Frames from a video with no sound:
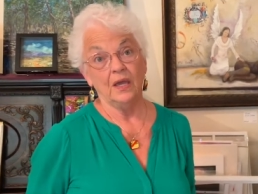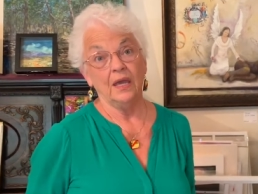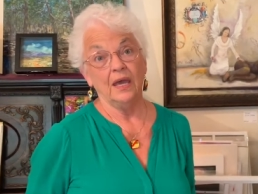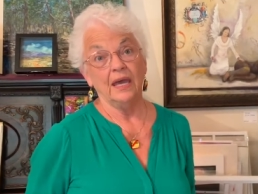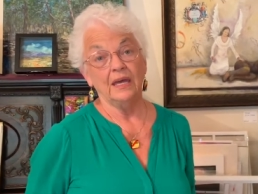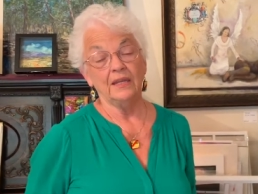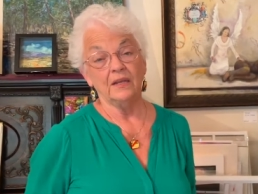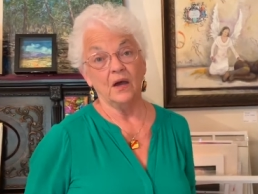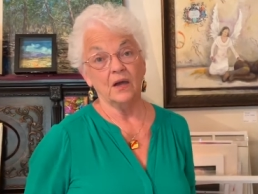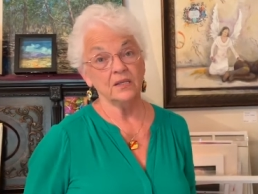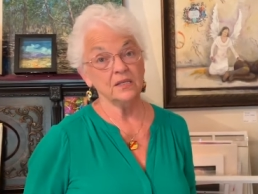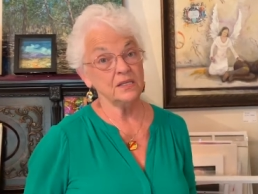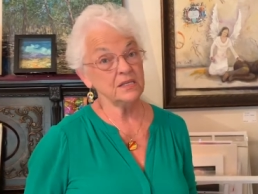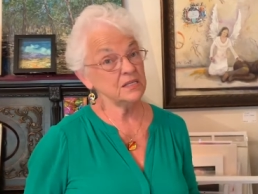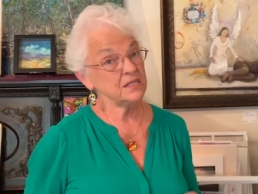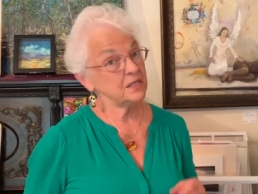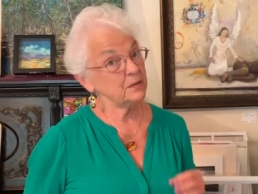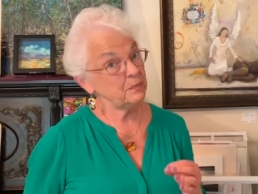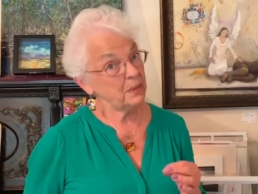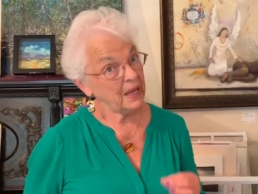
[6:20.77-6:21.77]
and not
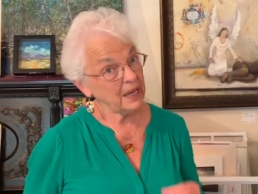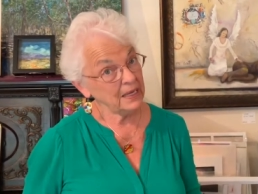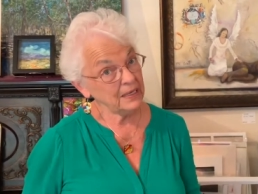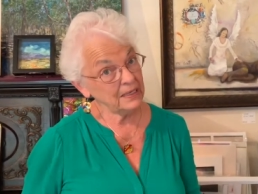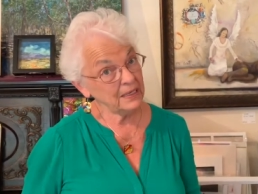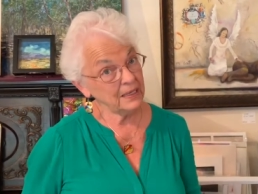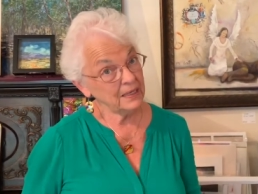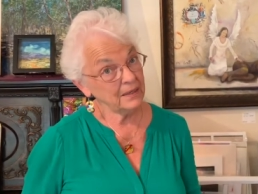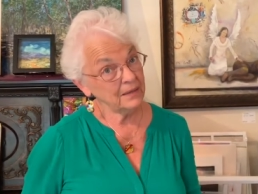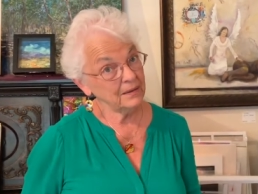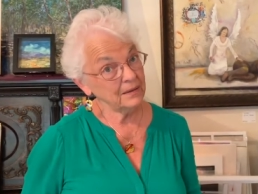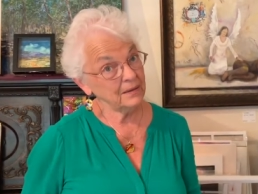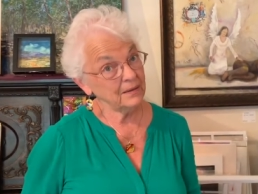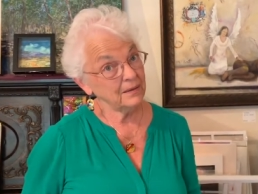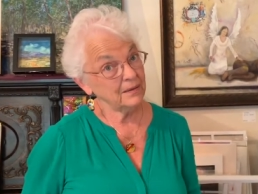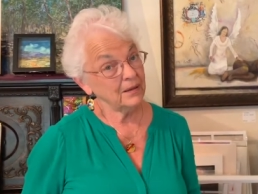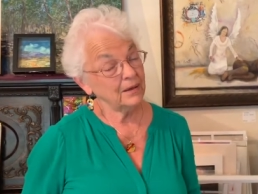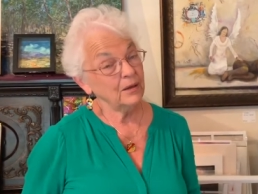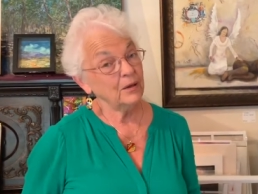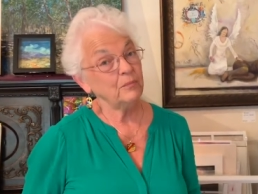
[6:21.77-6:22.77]
just the painting,
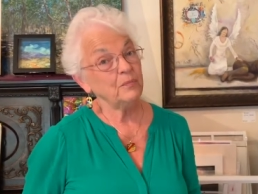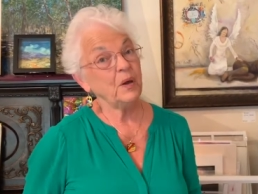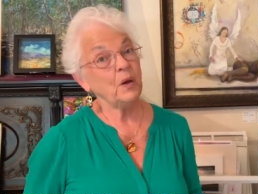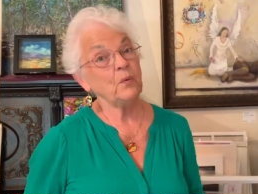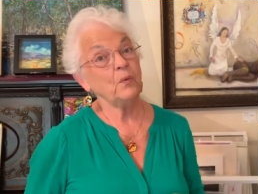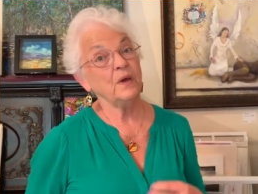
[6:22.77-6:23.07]
but